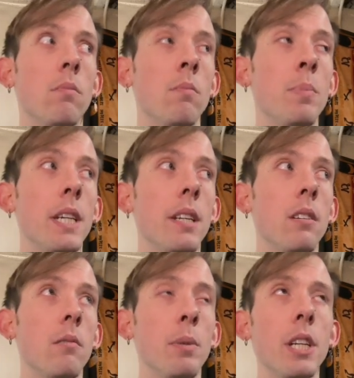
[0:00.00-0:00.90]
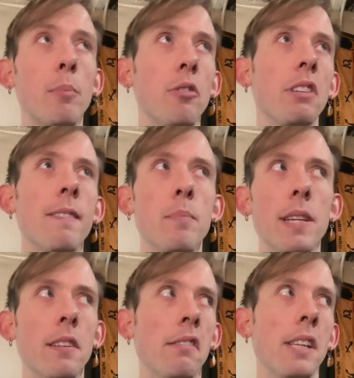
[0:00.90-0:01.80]
Being perceived,
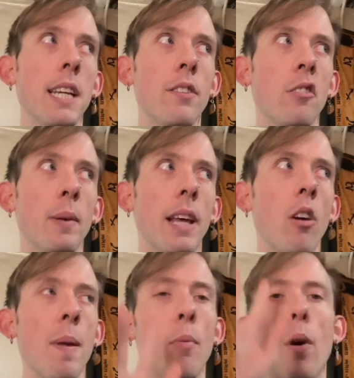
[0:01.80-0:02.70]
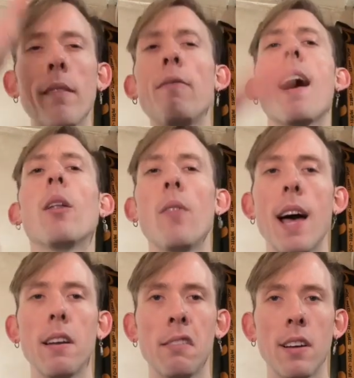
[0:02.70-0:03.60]
being seen, and just being like, oh, people want to follow
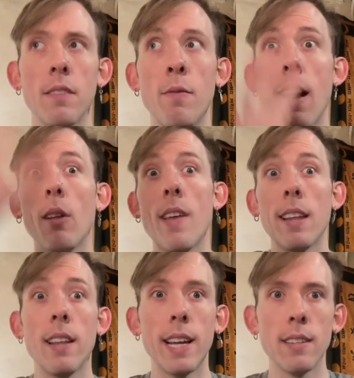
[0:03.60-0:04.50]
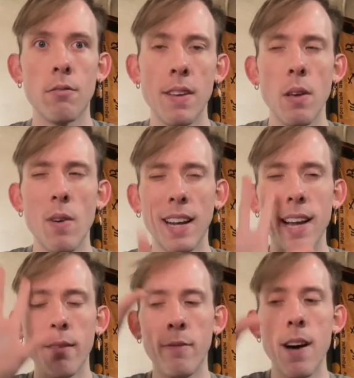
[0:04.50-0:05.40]
that sun, follow that light, right? They want to
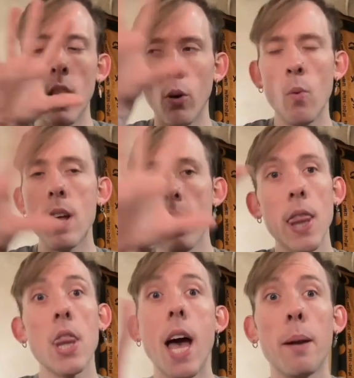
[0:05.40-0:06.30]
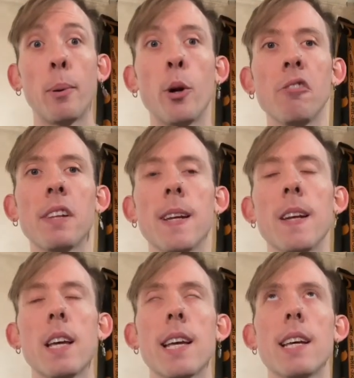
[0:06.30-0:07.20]
kind of follow that
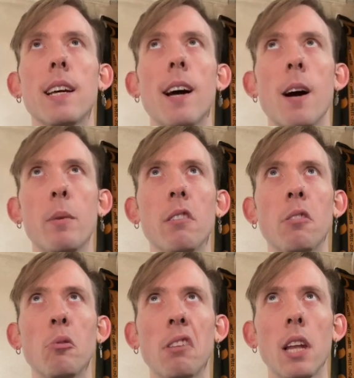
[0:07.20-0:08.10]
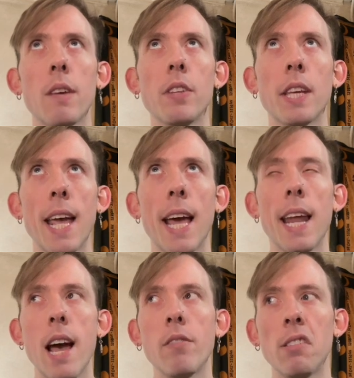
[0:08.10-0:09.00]
person. And so Sun 11th can
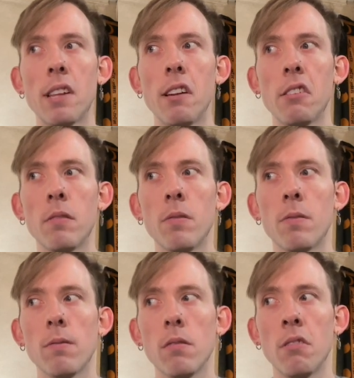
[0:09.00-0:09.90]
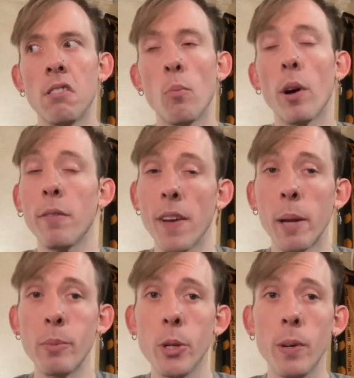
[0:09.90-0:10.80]
have a sense of somewhat
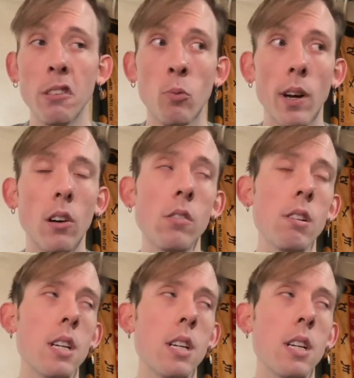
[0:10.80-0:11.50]
fame to it as well,